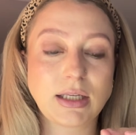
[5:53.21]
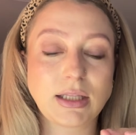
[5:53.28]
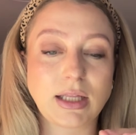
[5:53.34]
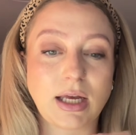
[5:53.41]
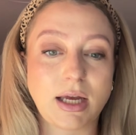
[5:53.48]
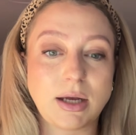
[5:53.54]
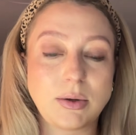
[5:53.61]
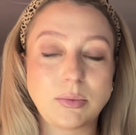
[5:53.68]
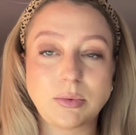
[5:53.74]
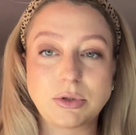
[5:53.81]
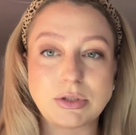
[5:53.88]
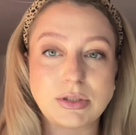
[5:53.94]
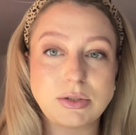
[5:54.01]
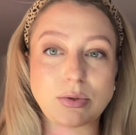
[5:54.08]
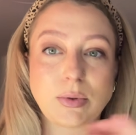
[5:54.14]
that we're
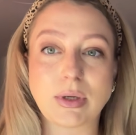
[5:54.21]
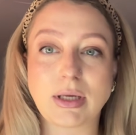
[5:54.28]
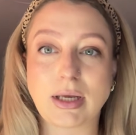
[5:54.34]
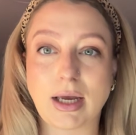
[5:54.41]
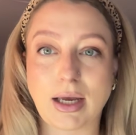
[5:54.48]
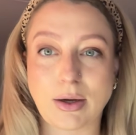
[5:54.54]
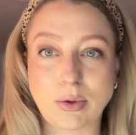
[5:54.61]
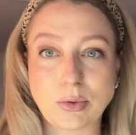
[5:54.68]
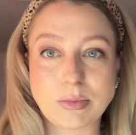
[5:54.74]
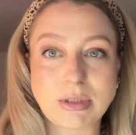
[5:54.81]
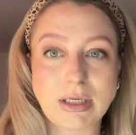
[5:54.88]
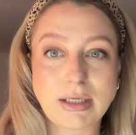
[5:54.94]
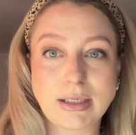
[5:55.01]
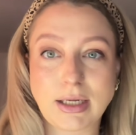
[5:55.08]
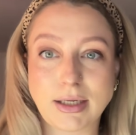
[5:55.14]
just doing at-home
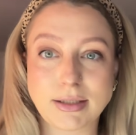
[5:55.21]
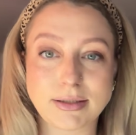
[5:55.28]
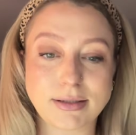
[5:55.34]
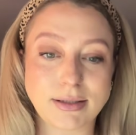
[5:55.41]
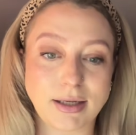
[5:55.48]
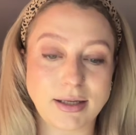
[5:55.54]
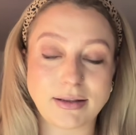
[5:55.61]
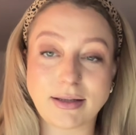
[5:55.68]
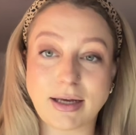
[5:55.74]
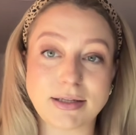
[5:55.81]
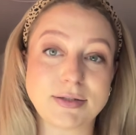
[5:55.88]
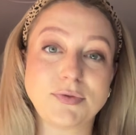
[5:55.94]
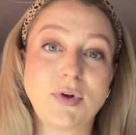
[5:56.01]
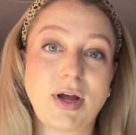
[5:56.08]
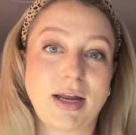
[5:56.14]
date nights, and that's
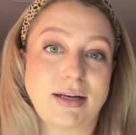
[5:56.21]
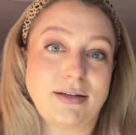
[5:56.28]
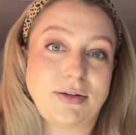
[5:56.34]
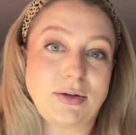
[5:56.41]
fine.